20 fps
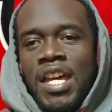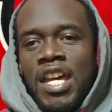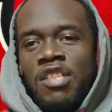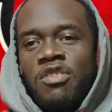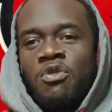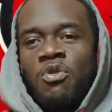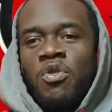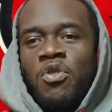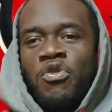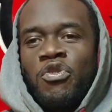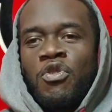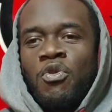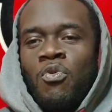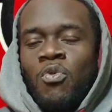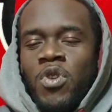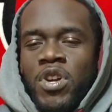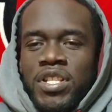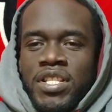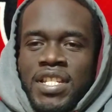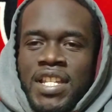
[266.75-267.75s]
And the, the
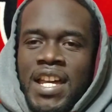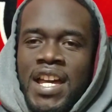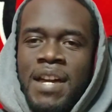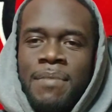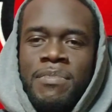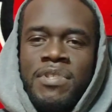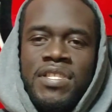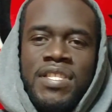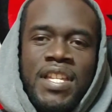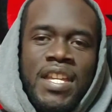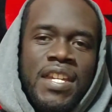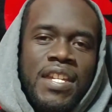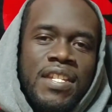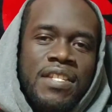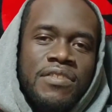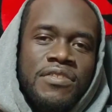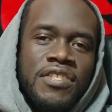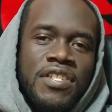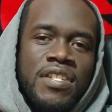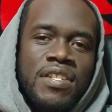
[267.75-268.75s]
one common
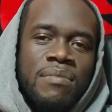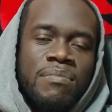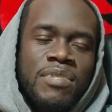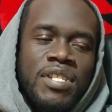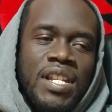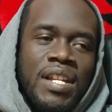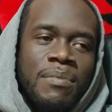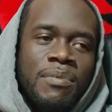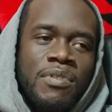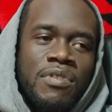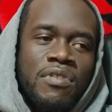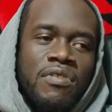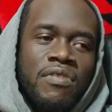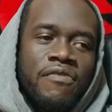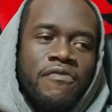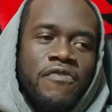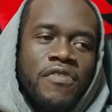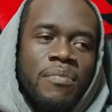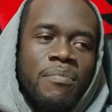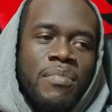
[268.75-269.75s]
thing theme that I'm
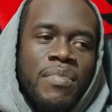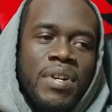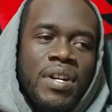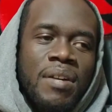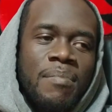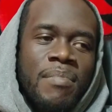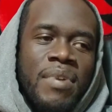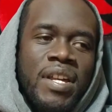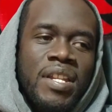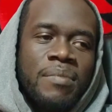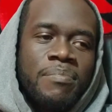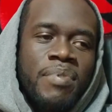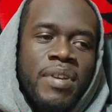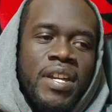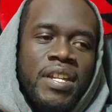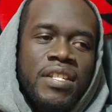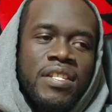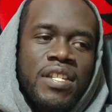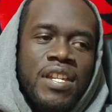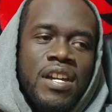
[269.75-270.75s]
hearing from uh, Manny
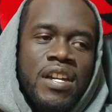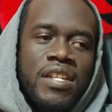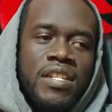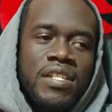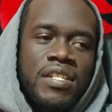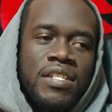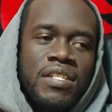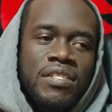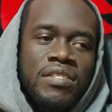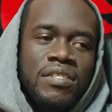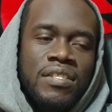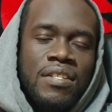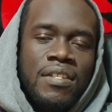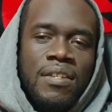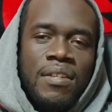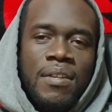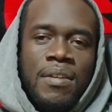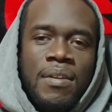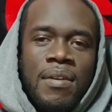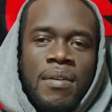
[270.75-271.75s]
Pacquiao is
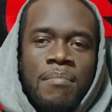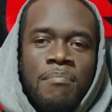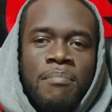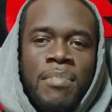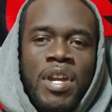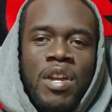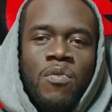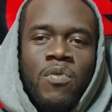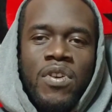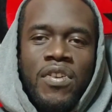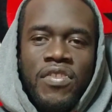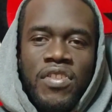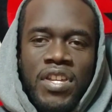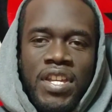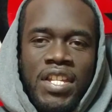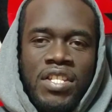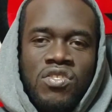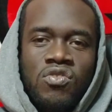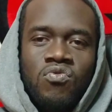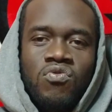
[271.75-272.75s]
Mayweather
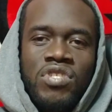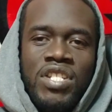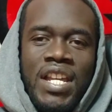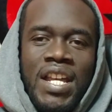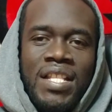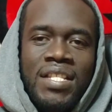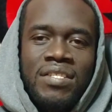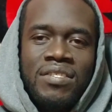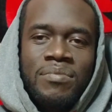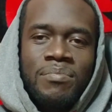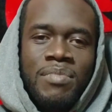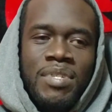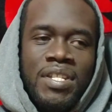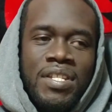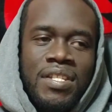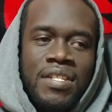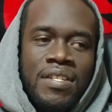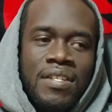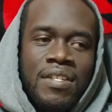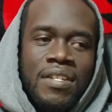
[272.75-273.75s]
has to challenge
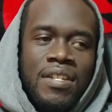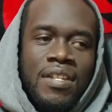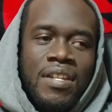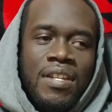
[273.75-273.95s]
me.